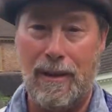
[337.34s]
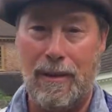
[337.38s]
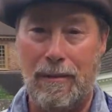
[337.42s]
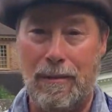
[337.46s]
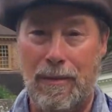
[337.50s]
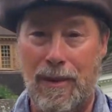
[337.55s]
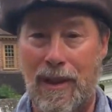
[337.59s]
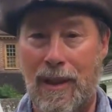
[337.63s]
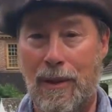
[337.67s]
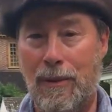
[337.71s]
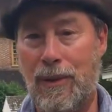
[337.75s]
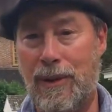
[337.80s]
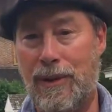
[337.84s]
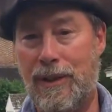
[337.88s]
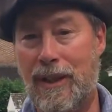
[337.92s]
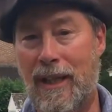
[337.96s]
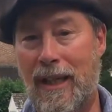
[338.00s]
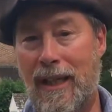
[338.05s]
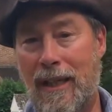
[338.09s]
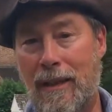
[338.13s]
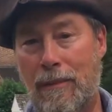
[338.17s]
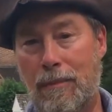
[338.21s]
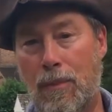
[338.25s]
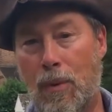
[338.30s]
But I wish I
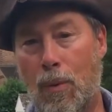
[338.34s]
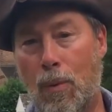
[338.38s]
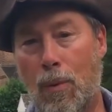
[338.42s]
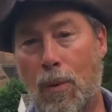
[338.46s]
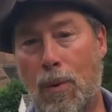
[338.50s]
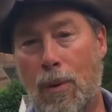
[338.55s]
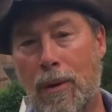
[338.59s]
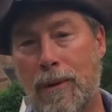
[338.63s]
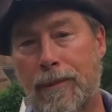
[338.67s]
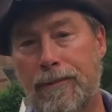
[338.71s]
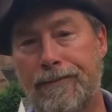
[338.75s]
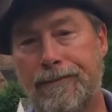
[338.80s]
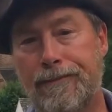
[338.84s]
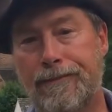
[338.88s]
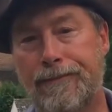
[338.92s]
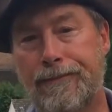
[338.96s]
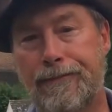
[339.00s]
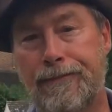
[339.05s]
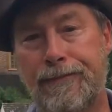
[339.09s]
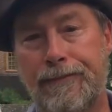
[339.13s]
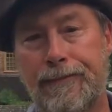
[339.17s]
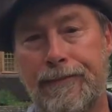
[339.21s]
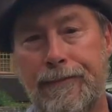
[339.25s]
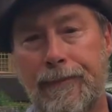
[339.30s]
had more.
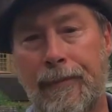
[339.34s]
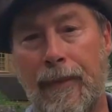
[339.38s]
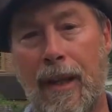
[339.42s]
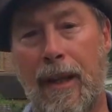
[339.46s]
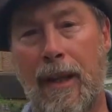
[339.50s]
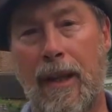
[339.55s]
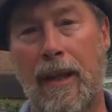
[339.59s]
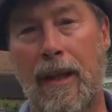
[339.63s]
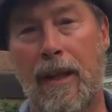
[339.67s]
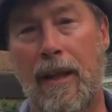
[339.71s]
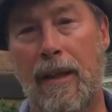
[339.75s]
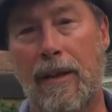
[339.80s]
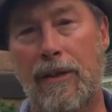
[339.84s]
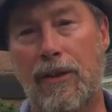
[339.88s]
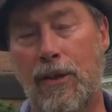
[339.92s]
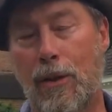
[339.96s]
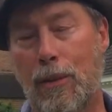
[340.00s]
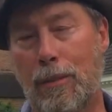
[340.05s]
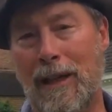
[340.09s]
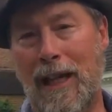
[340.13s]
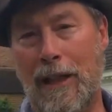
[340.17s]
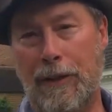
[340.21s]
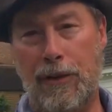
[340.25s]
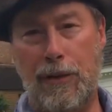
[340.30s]
So
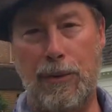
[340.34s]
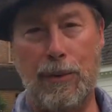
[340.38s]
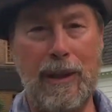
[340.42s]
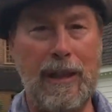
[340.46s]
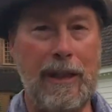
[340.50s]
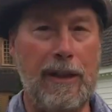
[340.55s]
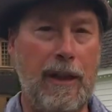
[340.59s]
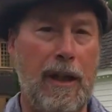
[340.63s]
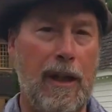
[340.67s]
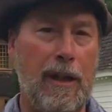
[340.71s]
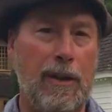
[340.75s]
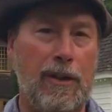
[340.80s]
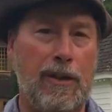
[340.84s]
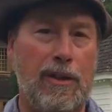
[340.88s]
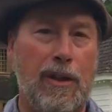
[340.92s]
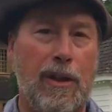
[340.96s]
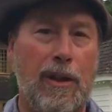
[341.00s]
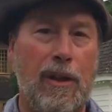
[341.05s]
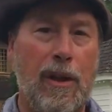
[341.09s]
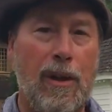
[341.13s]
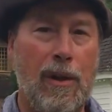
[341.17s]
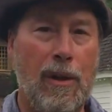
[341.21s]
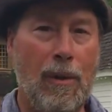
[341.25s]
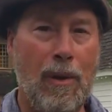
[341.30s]
about 3 years
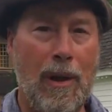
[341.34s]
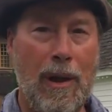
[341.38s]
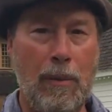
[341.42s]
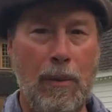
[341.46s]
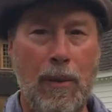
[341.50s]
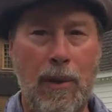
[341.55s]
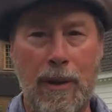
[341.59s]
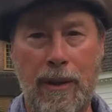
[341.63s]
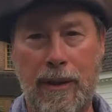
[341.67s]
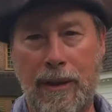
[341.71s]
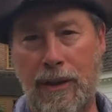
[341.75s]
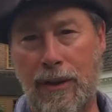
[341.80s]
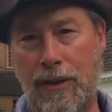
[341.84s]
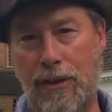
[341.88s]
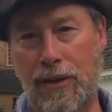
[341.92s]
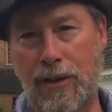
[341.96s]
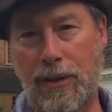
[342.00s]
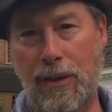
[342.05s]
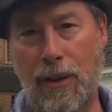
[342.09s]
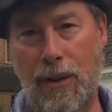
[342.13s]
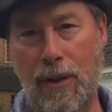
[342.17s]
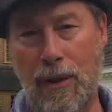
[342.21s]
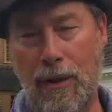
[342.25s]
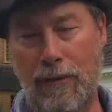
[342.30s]
ago, I wanted to
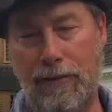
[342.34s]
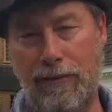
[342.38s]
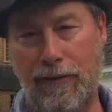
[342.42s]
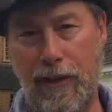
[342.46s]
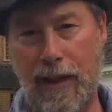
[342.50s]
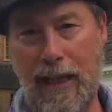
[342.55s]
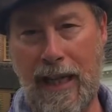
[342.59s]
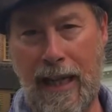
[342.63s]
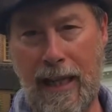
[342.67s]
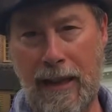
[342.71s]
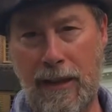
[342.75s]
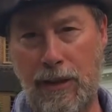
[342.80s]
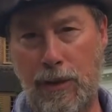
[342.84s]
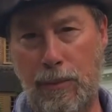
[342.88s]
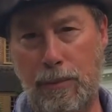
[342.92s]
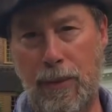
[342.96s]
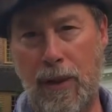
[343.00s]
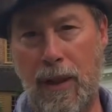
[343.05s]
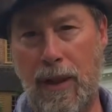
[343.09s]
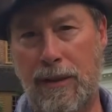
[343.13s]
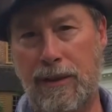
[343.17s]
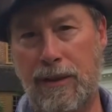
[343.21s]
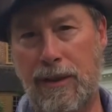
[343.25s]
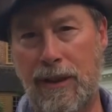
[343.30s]
start a flax
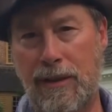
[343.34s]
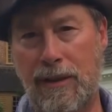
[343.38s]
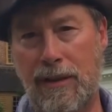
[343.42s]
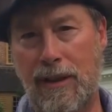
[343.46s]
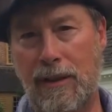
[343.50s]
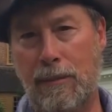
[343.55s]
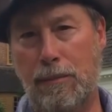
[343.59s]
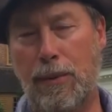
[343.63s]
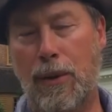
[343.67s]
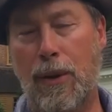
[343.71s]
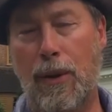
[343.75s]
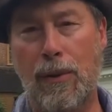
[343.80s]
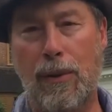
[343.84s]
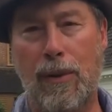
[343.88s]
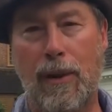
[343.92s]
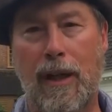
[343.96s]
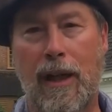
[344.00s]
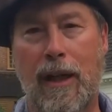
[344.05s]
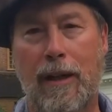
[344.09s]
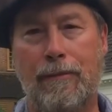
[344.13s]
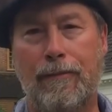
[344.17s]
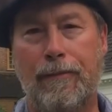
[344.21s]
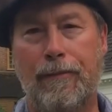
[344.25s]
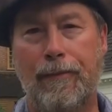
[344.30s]
processing
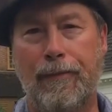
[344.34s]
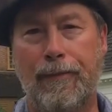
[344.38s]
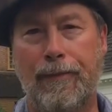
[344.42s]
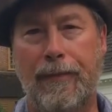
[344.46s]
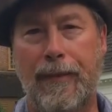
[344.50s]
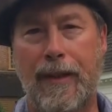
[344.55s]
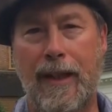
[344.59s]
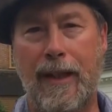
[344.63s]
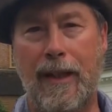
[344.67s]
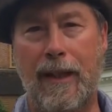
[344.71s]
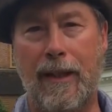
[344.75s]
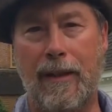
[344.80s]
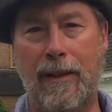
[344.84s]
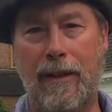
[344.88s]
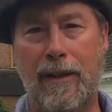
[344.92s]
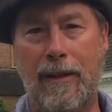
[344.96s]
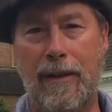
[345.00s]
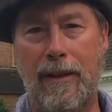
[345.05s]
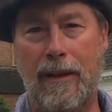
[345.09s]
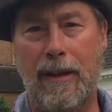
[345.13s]
program here.